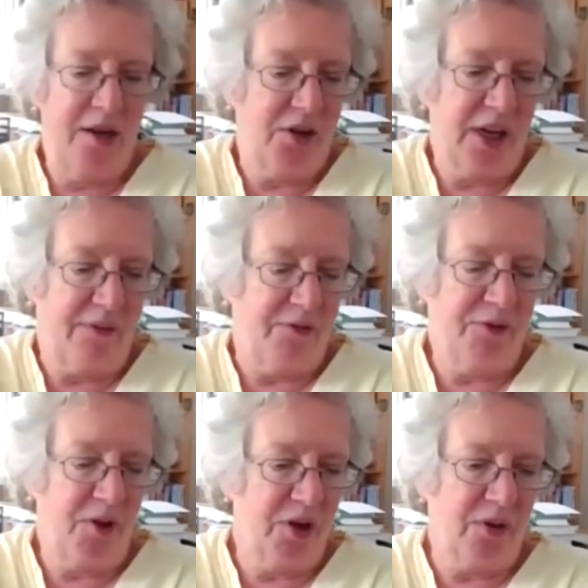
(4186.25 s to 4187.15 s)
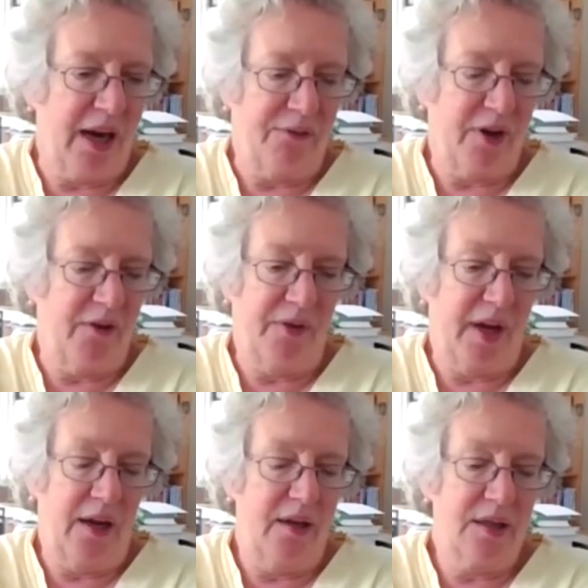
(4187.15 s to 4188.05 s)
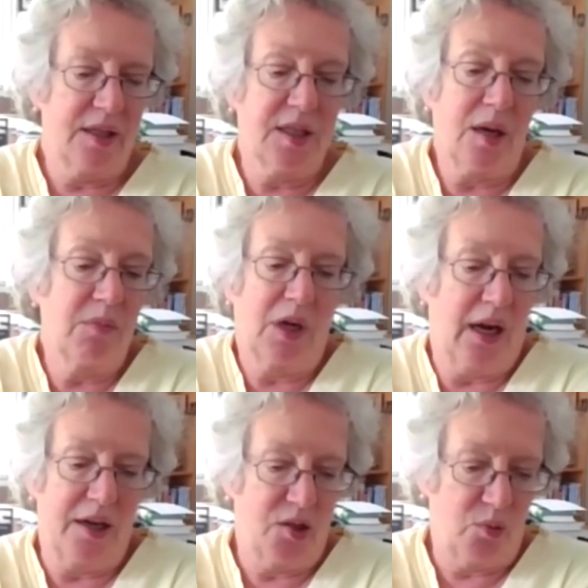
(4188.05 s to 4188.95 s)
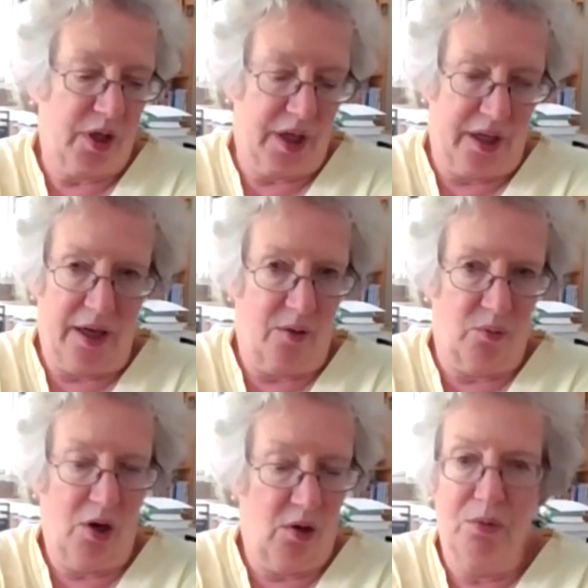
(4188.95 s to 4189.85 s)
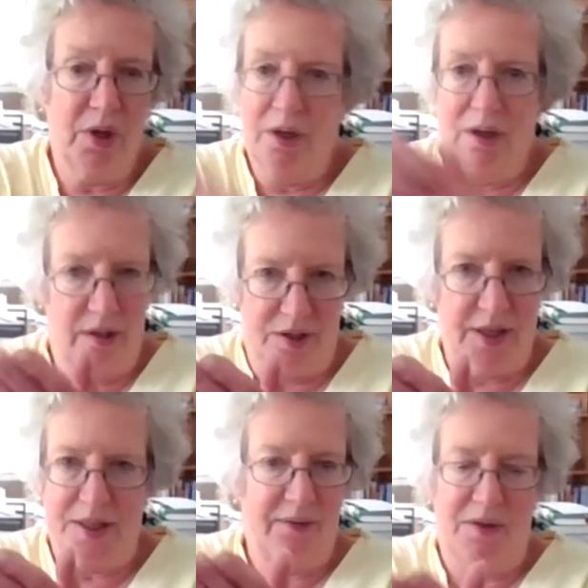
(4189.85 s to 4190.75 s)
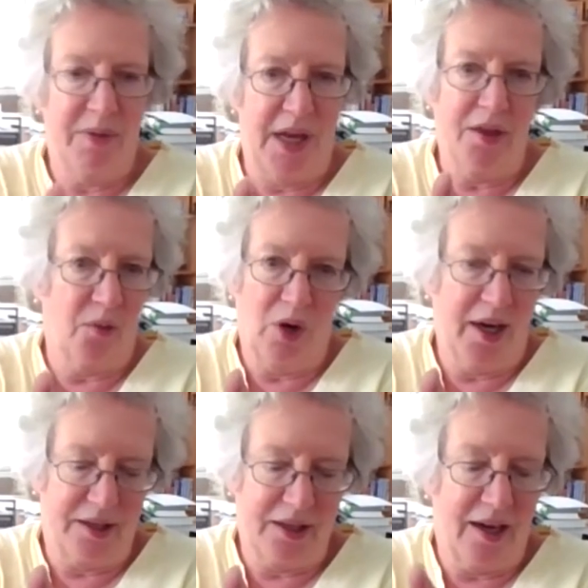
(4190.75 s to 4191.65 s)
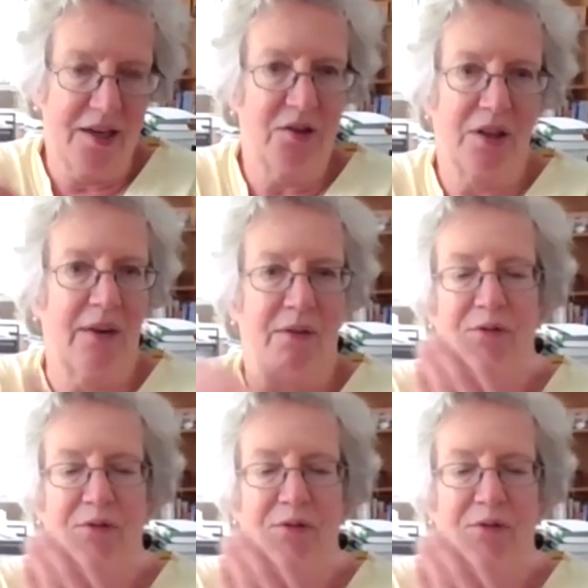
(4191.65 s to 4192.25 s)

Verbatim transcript: and you could have a photograph of some guys working on a road. Maybe. It doesn't have to be yep. the right or, guy. You right. could have a